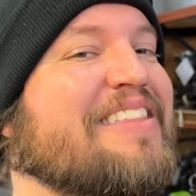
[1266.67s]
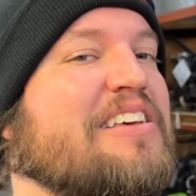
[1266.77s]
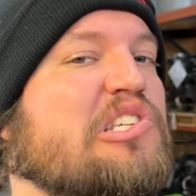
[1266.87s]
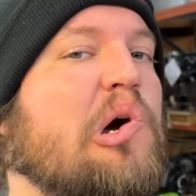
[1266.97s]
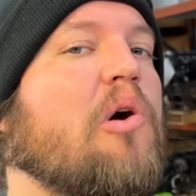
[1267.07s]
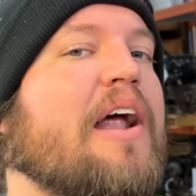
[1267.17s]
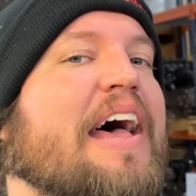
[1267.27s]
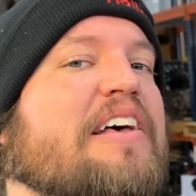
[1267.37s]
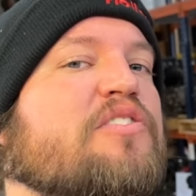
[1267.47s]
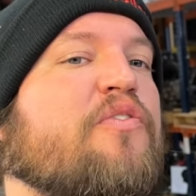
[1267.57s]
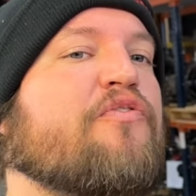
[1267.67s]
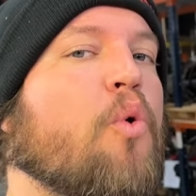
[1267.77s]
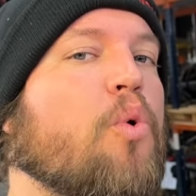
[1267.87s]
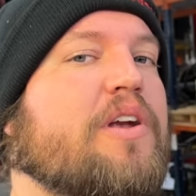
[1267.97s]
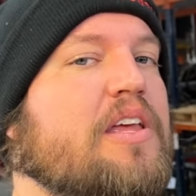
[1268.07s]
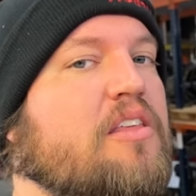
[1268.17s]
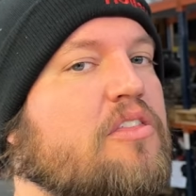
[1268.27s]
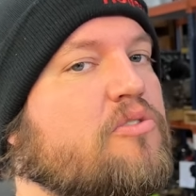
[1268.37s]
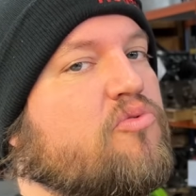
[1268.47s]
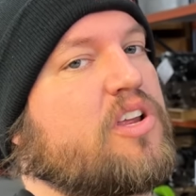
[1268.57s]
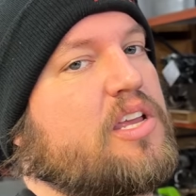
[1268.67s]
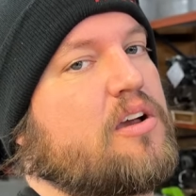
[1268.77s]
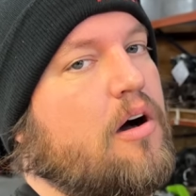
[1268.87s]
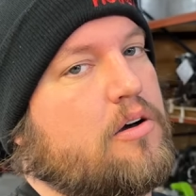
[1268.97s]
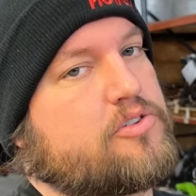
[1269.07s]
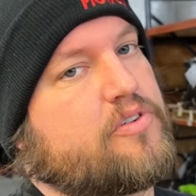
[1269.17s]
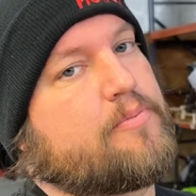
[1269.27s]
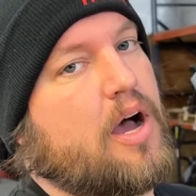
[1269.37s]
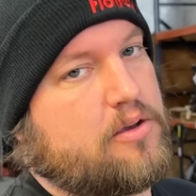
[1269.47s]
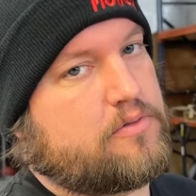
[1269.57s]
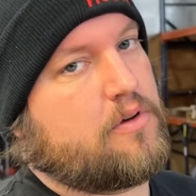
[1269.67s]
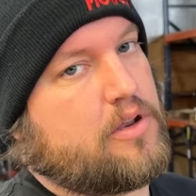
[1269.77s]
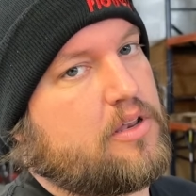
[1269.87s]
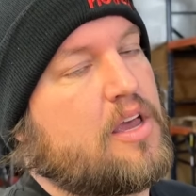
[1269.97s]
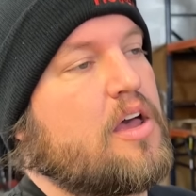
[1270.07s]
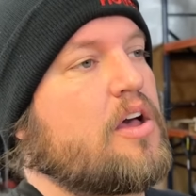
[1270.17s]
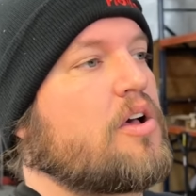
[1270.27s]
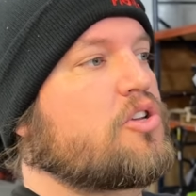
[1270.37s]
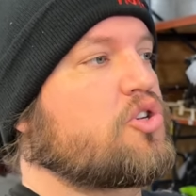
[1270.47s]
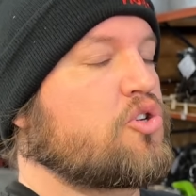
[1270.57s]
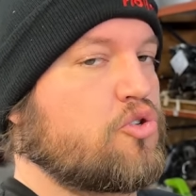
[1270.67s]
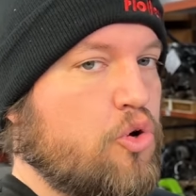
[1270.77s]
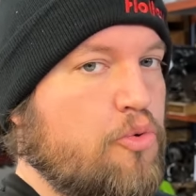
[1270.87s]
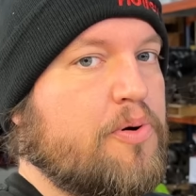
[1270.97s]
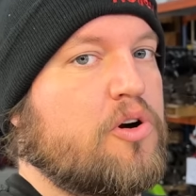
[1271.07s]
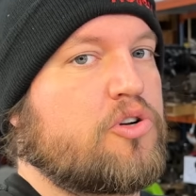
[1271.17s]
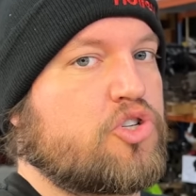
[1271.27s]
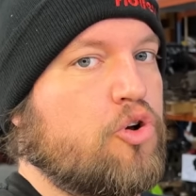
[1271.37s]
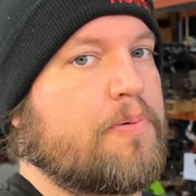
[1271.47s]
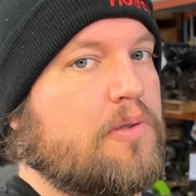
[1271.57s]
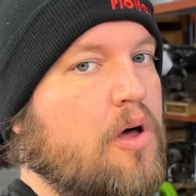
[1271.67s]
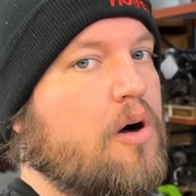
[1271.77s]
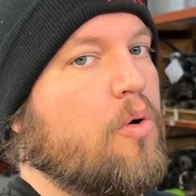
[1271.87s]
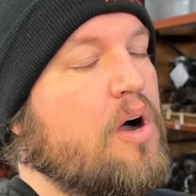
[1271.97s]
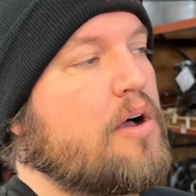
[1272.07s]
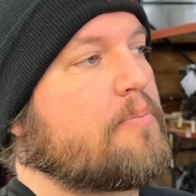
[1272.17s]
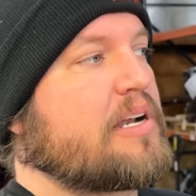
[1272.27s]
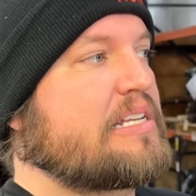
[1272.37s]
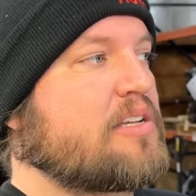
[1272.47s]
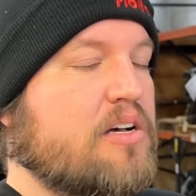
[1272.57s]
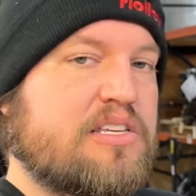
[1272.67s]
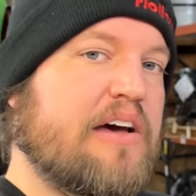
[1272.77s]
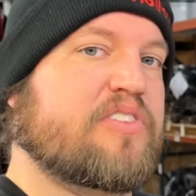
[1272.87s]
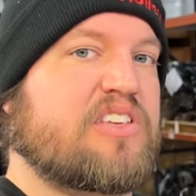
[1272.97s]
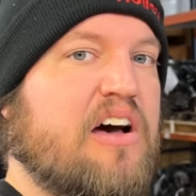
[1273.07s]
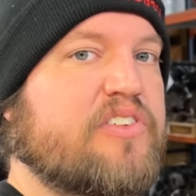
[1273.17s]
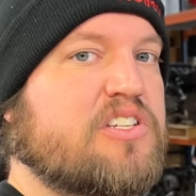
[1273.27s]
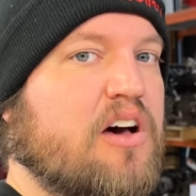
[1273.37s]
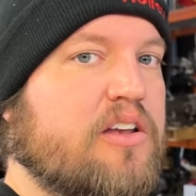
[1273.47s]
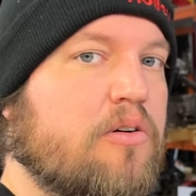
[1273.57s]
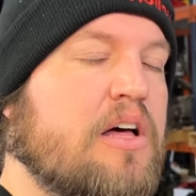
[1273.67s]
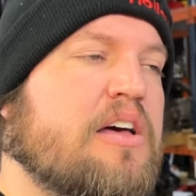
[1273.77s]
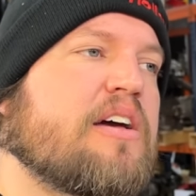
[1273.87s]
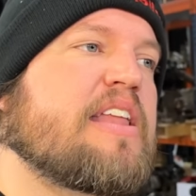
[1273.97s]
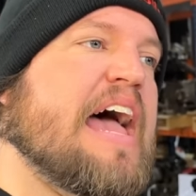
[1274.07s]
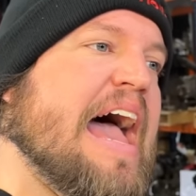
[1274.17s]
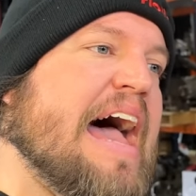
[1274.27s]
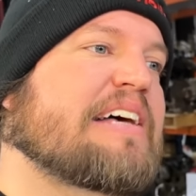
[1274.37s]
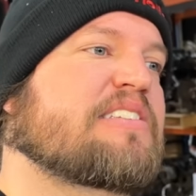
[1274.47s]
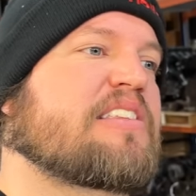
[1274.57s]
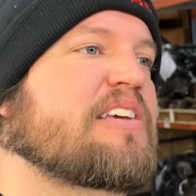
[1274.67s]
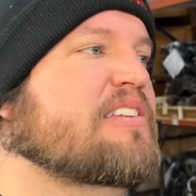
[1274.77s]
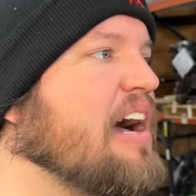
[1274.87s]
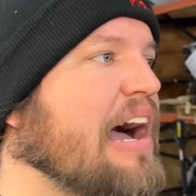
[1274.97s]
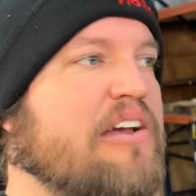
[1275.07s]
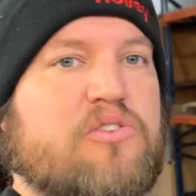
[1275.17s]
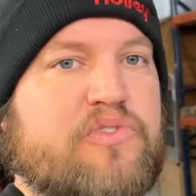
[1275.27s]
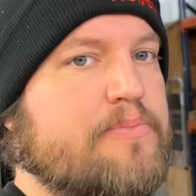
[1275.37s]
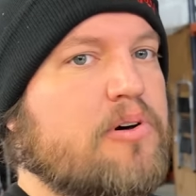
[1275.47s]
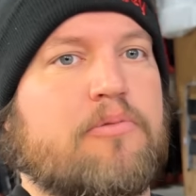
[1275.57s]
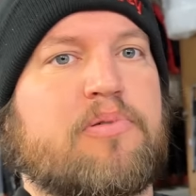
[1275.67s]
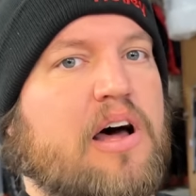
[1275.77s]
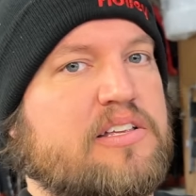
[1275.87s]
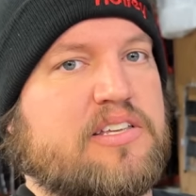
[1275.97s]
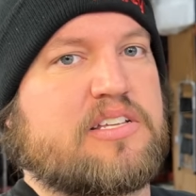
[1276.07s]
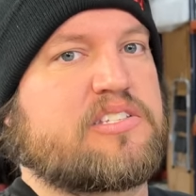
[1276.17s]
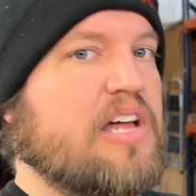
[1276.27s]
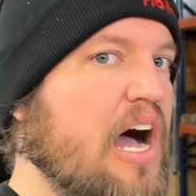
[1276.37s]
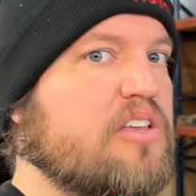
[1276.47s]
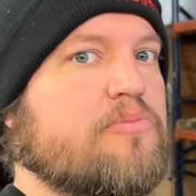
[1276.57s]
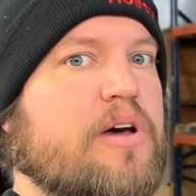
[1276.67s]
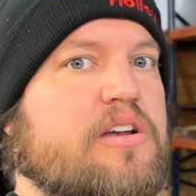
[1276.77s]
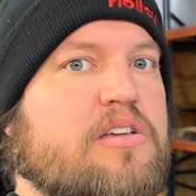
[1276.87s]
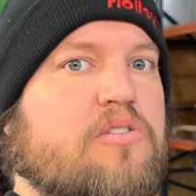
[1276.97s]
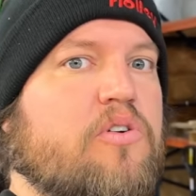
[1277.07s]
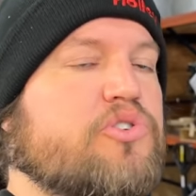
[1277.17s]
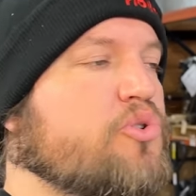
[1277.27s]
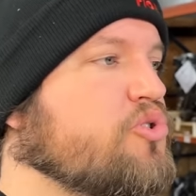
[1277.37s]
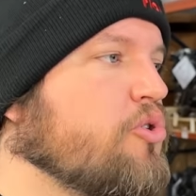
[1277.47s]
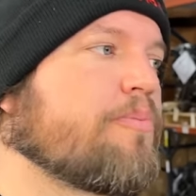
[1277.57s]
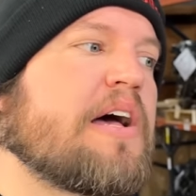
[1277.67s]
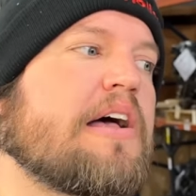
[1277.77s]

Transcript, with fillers: This car has 4,300 miles on it. Super, super low, but it does have a salvage title. It has the entire rebuild process documented here on YouTube.